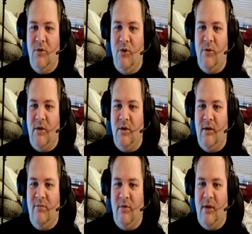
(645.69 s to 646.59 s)
You can
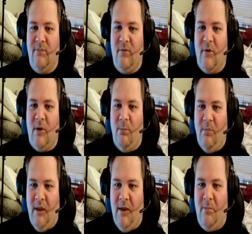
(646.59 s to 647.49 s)
definitely farm
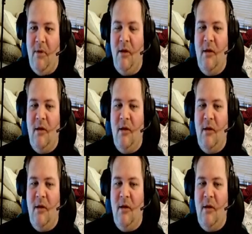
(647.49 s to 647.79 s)
them.